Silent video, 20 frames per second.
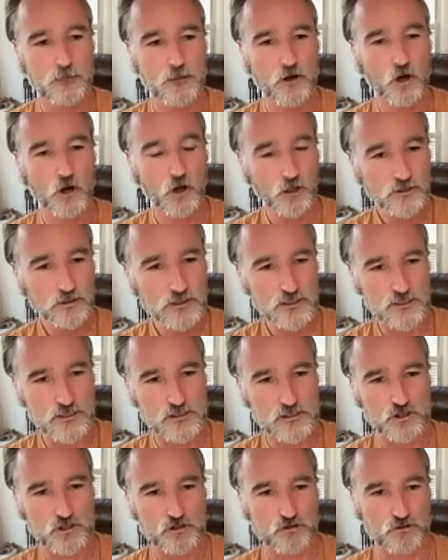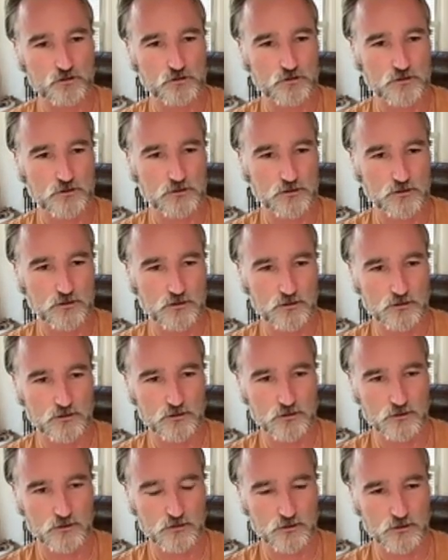All kids should
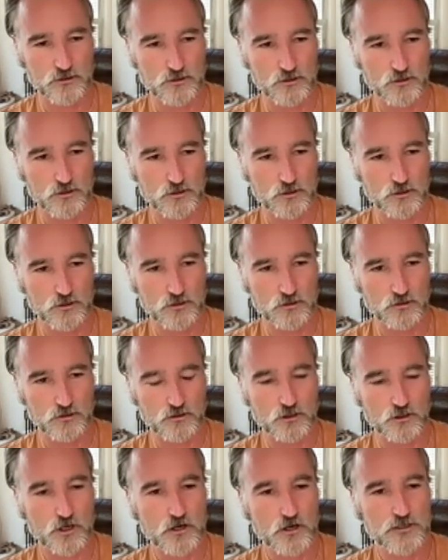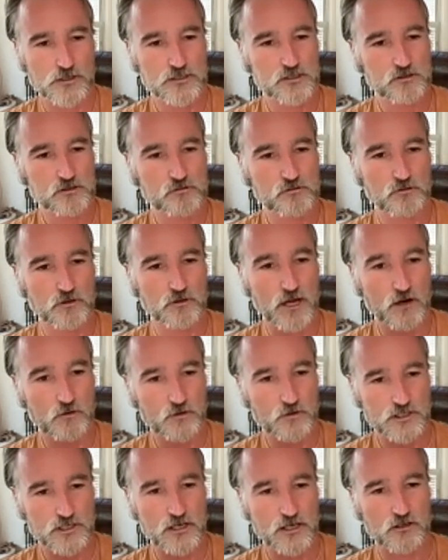learn in school. I
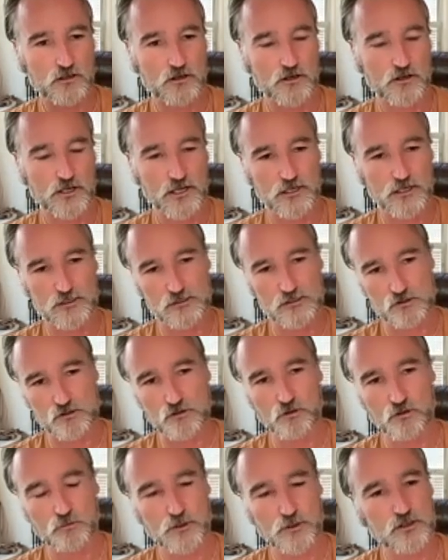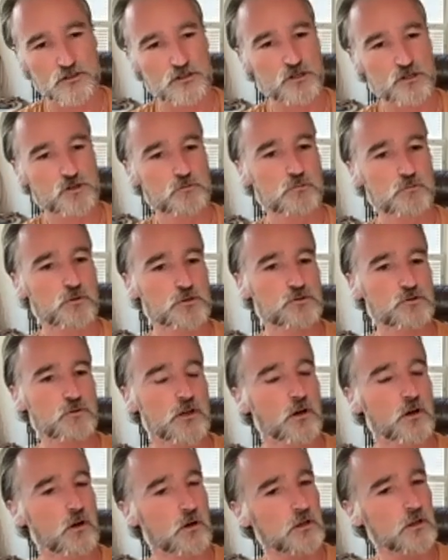wish I had learned that in school because it supports
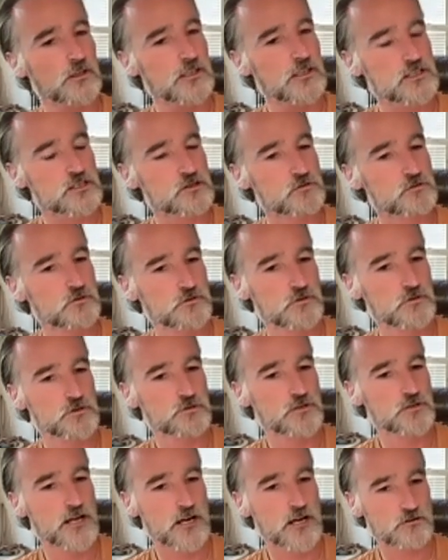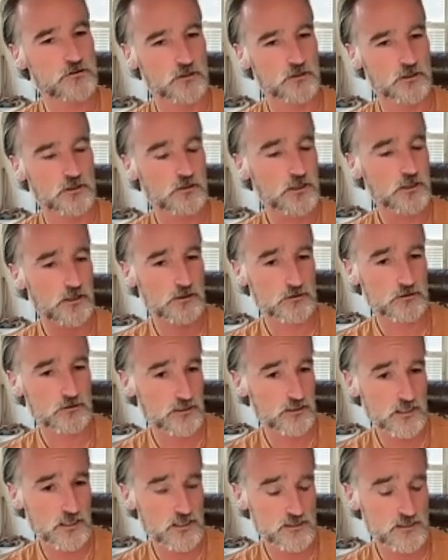what all kids do naturally. Look at
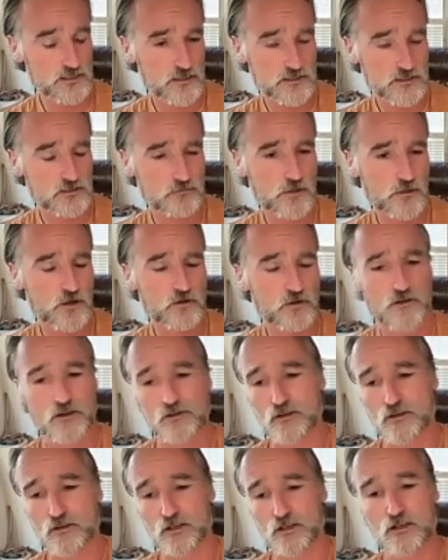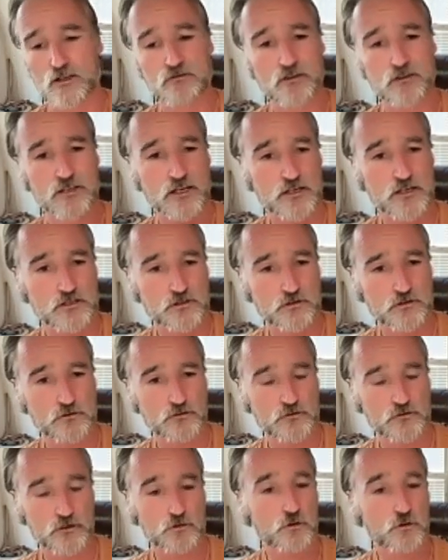kids. It doesn't matter that they live in
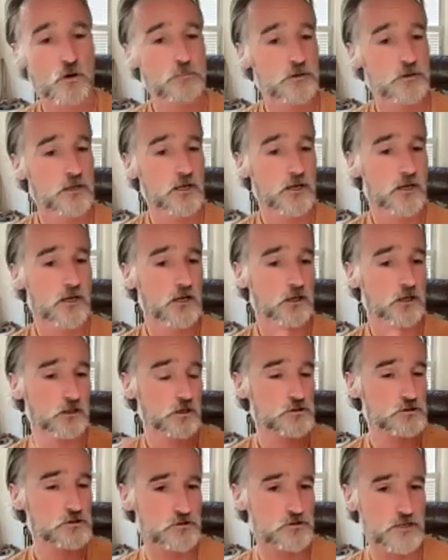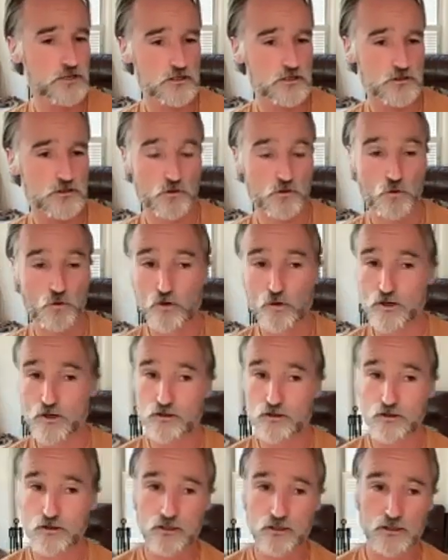nature, they grow up close to nature, or
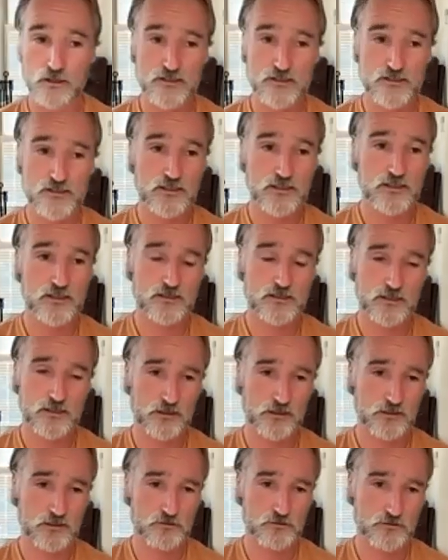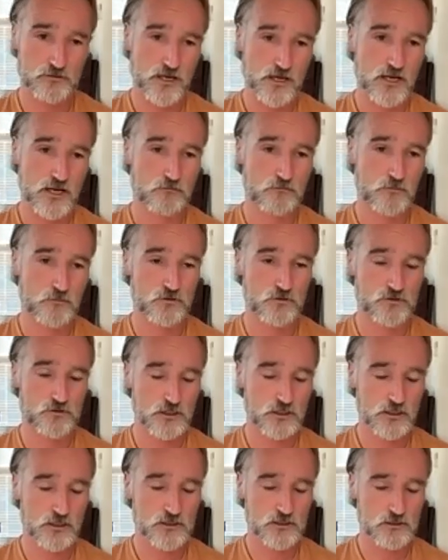in cities like today, most
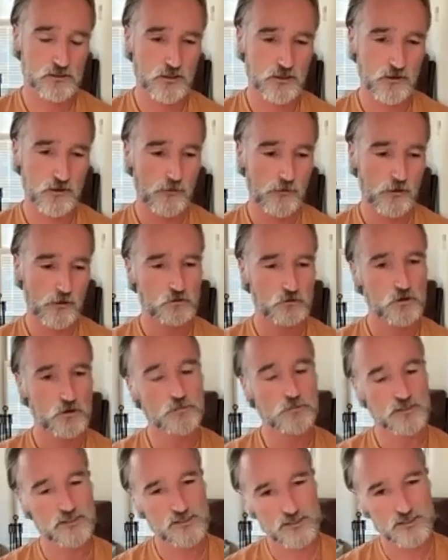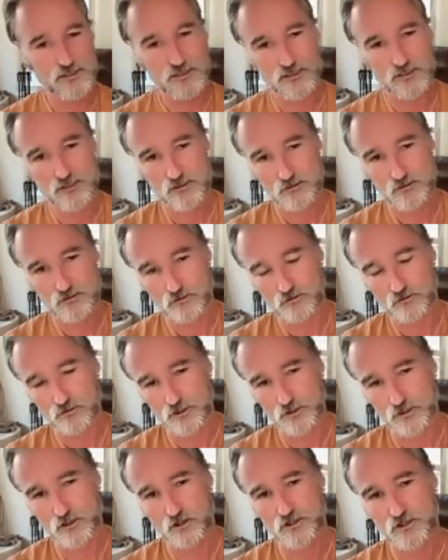kids grow up in cities,
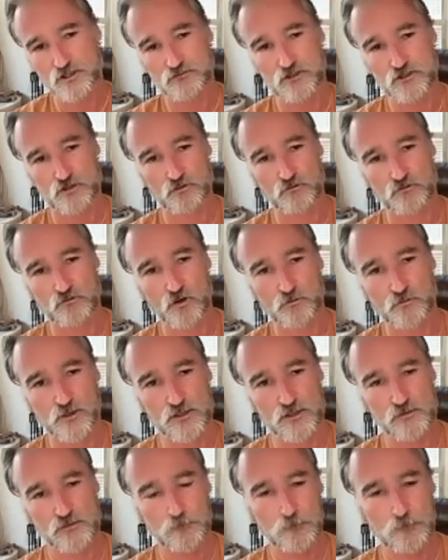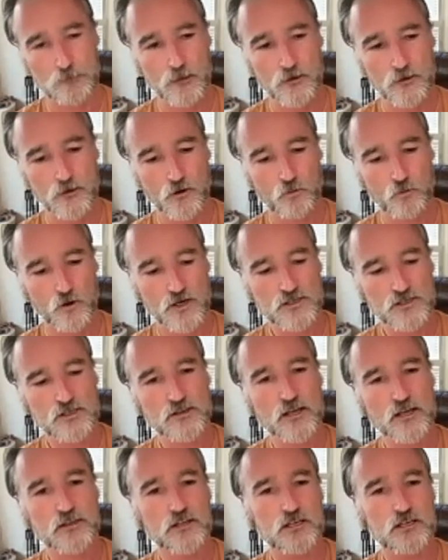in artificial environments. What is it
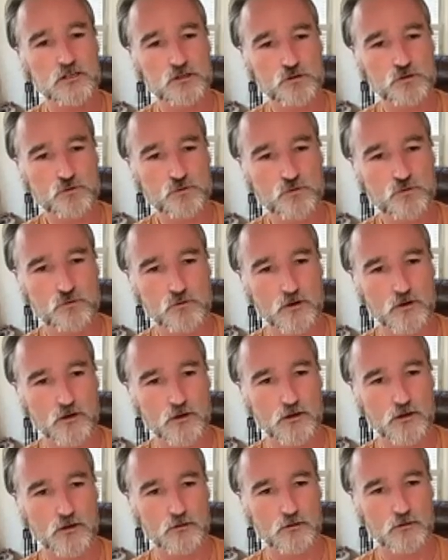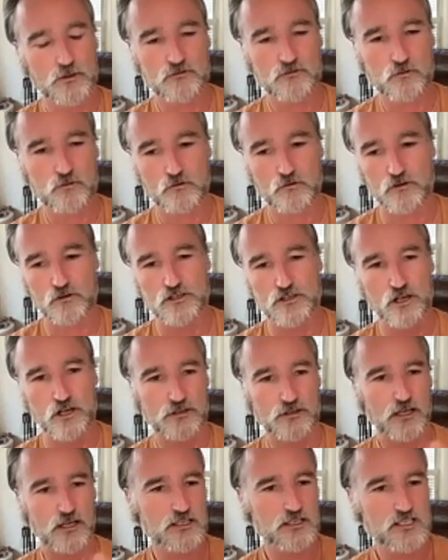that they do before they're
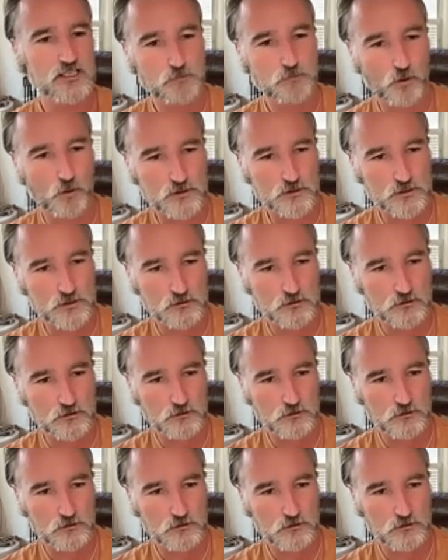taught any sports?